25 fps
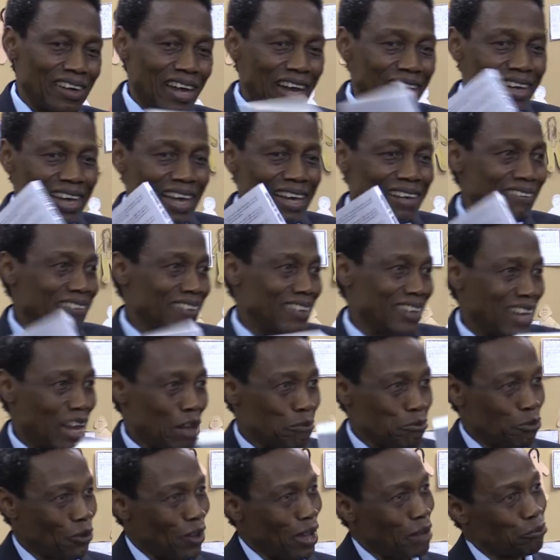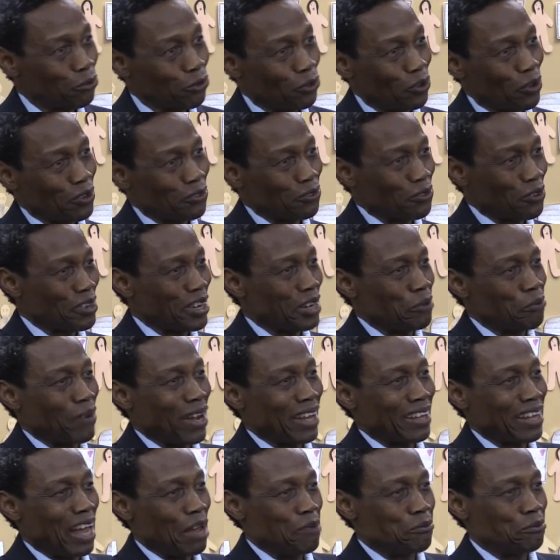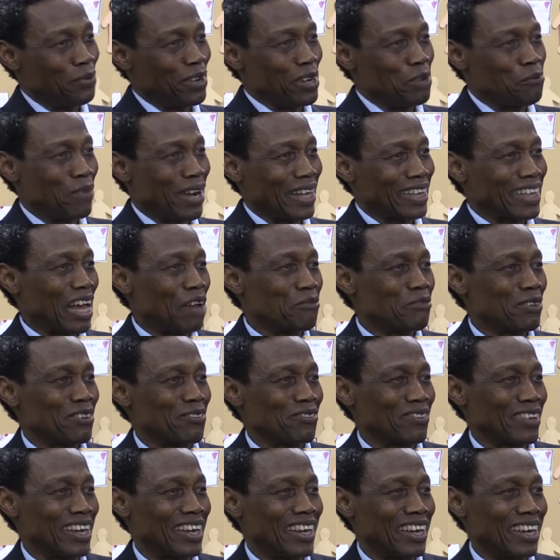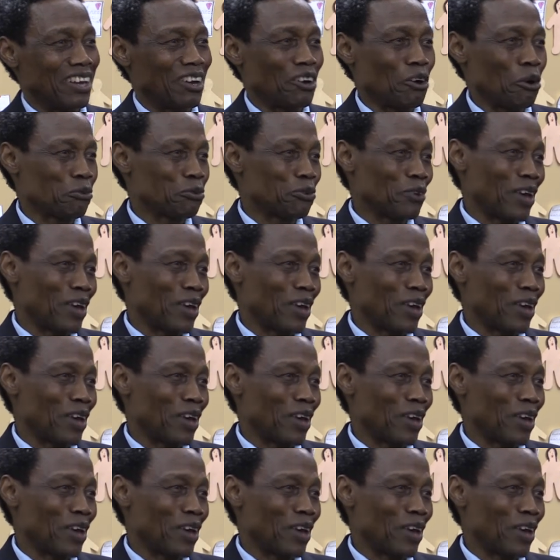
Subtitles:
like I said, I'm sorry, my time is off.